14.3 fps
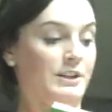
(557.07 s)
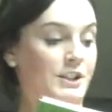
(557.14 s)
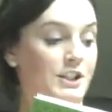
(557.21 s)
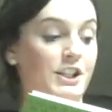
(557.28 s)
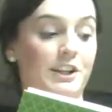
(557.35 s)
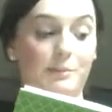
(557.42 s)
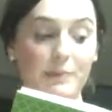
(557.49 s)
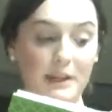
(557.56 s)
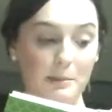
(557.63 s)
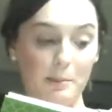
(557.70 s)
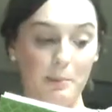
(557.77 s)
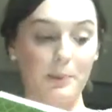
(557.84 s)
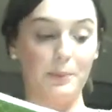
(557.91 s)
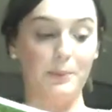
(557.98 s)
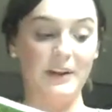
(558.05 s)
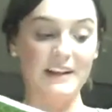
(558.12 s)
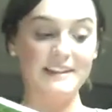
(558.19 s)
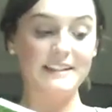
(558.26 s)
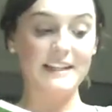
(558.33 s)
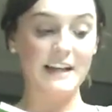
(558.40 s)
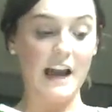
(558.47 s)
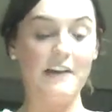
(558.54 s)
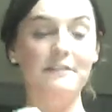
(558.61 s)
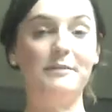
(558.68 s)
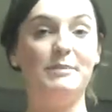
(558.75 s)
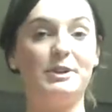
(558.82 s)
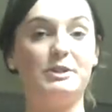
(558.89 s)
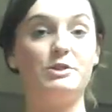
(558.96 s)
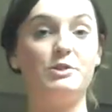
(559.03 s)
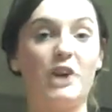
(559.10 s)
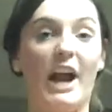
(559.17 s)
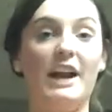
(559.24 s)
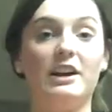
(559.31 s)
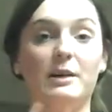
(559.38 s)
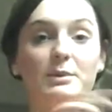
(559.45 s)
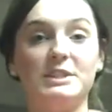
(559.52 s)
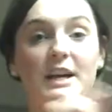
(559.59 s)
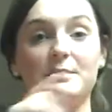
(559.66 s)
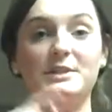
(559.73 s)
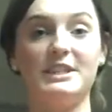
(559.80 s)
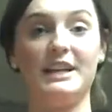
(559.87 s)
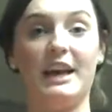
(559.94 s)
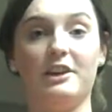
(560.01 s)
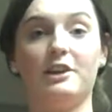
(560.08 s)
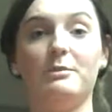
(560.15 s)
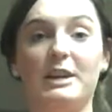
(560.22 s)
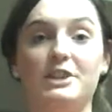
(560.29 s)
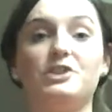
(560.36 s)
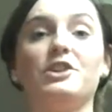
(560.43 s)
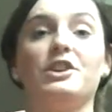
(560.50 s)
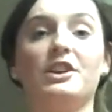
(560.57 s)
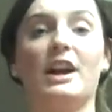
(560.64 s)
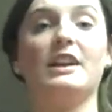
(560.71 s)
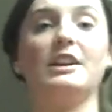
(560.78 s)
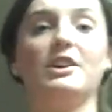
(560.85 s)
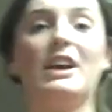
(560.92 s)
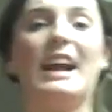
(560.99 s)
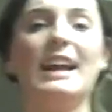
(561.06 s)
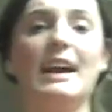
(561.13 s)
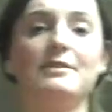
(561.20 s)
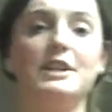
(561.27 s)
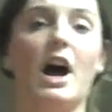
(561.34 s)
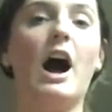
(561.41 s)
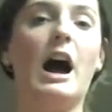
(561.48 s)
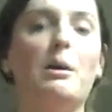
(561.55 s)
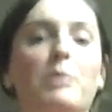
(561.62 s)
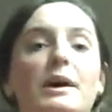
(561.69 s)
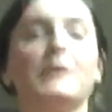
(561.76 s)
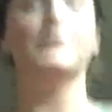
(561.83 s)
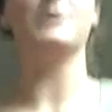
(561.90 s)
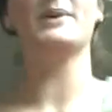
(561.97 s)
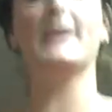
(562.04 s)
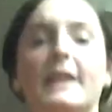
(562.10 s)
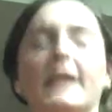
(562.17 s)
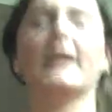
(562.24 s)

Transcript: Should be easy enough, but try it a couple times together to make sure you kind of have to hop while you do it.